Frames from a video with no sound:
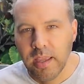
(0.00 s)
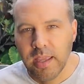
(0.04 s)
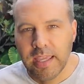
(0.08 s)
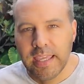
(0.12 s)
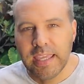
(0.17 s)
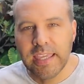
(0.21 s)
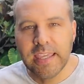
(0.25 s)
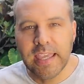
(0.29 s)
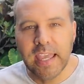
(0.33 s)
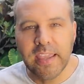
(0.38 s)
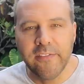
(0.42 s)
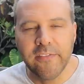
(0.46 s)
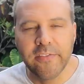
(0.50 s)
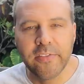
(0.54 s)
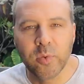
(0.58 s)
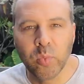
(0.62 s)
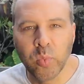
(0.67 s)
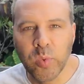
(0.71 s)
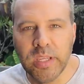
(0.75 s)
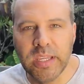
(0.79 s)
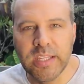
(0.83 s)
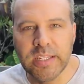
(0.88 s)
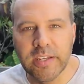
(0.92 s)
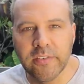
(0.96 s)
He gave
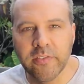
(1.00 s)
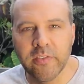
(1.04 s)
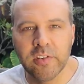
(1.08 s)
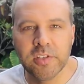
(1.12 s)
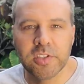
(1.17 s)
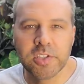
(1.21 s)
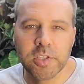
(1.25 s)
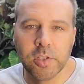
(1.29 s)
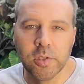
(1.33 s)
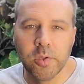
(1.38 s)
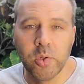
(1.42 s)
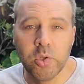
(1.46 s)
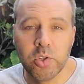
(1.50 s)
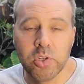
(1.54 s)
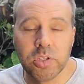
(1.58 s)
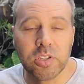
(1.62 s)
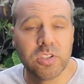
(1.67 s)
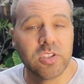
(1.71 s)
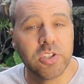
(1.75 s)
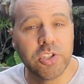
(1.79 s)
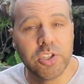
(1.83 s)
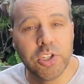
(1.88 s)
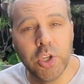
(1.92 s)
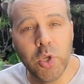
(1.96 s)
three different
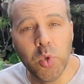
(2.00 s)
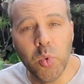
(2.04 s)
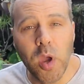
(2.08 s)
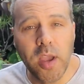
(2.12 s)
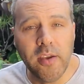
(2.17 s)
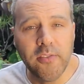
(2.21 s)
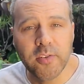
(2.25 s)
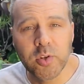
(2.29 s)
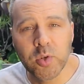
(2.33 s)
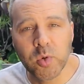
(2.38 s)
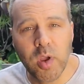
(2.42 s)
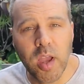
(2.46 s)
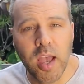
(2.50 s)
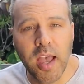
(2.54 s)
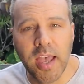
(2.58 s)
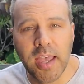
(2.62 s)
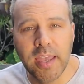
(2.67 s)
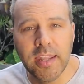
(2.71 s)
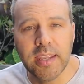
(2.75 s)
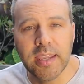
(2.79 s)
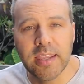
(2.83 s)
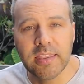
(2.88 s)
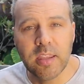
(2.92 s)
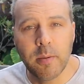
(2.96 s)
solutions. Two I've
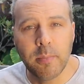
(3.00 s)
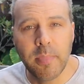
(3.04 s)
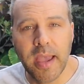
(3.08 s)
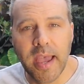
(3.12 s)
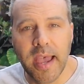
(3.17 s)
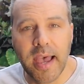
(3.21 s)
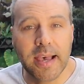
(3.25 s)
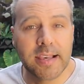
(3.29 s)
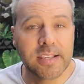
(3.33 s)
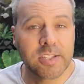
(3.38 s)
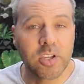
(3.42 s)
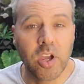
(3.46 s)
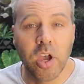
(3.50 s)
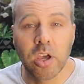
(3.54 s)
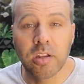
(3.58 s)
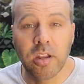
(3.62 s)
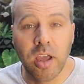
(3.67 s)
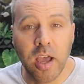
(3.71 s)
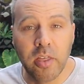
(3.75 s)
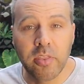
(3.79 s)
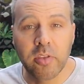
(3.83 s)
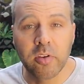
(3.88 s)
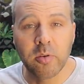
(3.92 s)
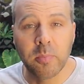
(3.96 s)
tried in the past on
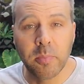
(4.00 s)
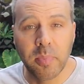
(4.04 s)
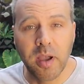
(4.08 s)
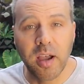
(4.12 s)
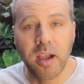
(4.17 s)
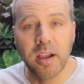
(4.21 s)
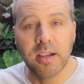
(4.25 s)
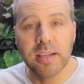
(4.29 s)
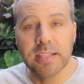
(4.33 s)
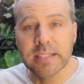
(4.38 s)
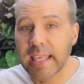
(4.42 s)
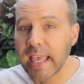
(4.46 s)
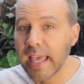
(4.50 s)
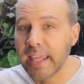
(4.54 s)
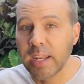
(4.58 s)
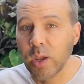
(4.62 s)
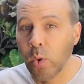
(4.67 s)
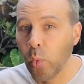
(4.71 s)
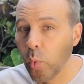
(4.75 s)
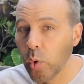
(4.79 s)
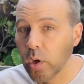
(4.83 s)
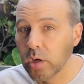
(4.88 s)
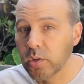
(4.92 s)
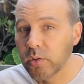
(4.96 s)
other bugs and
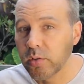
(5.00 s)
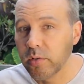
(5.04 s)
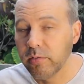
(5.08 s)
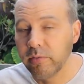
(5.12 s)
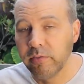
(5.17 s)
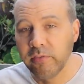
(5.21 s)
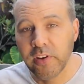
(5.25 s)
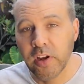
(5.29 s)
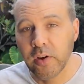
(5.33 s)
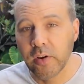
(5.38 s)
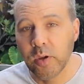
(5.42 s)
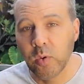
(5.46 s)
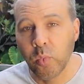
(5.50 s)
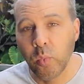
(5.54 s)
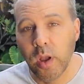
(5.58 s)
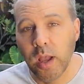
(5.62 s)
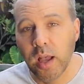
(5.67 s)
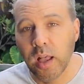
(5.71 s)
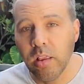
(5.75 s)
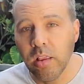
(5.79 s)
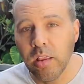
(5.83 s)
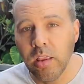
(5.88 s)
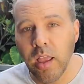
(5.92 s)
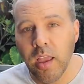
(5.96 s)
it worked very
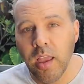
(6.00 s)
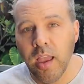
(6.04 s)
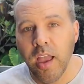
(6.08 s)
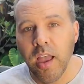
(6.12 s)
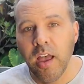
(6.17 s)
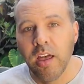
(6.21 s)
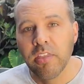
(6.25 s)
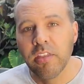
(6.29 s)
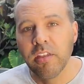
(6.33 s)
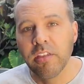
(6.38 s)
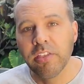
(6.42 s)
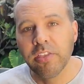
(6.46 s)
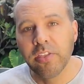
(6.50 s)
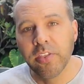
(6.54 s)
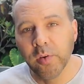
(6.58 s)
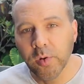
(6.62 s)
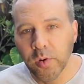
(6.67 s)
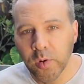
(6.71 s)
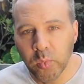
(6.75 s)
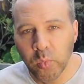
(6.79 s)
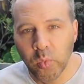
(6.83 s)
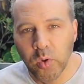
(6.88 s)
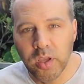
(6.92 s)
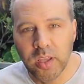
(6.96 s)
well. The
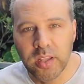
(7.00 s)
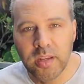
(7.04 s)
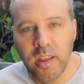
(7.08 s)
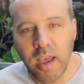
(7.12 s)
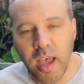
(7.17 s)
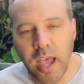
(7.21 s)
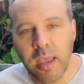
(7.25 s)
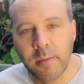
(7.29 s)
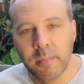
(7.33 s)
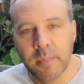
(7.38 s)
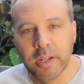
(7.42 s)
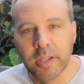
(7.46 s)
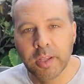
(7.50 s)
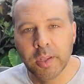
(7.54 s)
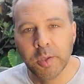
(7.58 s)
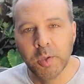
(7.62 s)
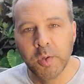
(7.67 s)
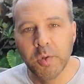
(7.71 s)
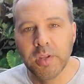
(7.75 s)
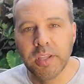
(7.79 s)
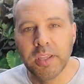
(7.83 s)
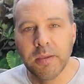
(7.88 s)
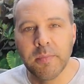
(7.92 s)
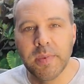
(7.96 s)
third one I'm
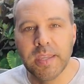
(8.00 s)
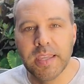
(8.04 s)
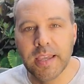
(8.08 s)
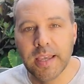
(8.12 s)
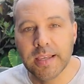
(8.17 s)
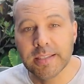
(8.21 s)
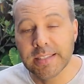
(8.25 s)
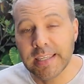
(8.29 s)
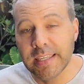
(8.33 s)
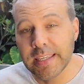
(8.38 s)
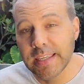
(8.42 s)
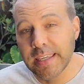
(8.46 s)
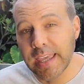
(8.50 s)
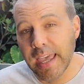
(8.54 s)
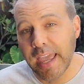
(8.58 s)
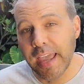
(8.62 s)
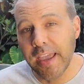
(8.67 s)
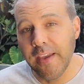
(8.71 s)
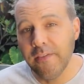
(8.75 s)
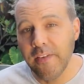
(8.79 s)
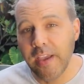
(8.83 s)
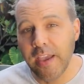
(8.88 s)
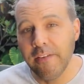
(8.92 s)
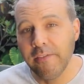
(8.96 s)
including because he
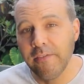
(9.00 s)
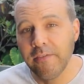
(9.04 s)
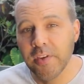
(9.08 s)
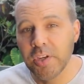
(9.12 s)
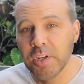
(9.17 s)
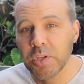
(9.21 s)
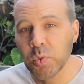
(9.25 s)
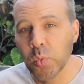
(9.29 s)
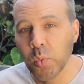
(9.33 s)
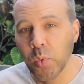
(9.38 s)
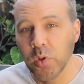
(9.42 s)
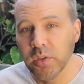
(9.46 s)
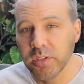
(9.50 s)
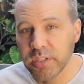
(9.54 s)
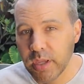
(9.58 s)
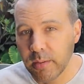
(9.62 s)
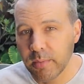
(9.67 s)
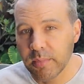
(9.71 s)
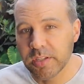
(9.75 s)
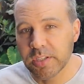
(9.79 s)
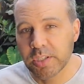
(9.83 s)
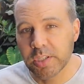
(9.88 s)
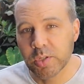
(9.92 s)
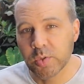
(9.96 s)
gave a visual
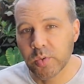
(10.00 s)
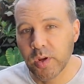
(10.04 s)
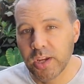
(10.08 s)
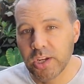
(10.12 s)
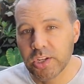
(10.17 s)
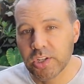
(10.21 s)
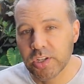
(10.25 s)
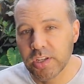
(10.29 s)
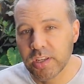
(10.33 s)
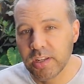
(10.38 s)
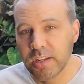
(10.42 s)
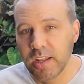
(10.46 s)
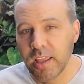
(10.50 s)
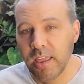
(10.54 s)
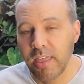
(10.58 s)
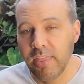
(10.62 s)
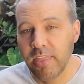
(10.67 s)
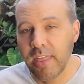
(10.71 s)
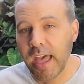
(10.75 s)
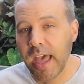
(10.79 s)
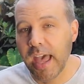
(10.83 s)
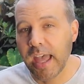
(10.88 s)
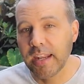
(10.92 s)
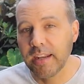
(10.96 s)
demonstration
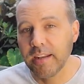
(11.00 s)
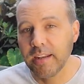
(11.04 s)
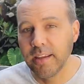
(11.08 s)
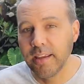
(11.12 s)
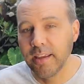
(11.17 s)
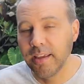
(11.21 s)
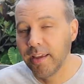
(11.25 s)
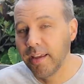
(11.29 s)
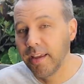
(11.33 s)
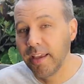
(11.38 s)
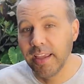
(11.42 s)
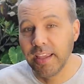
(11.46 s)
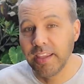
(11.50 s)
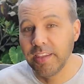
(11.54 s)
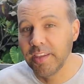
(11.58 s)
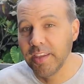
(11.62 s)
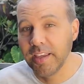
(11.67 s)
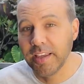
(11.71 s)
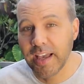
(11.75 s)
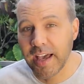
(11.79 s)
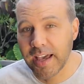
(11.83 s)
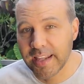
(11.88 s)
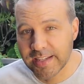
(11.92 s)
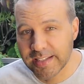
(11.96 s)
that
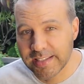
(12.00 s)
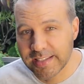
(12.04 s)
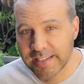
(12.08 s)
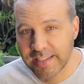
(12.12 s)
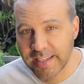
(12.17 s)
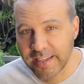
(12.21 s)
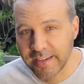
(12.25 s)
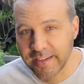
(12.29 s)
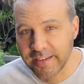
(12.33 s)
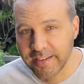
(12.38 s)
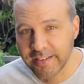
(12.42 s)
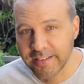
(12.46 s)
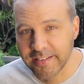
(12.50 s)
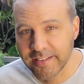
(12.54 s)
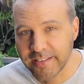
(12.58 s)
you gotta see.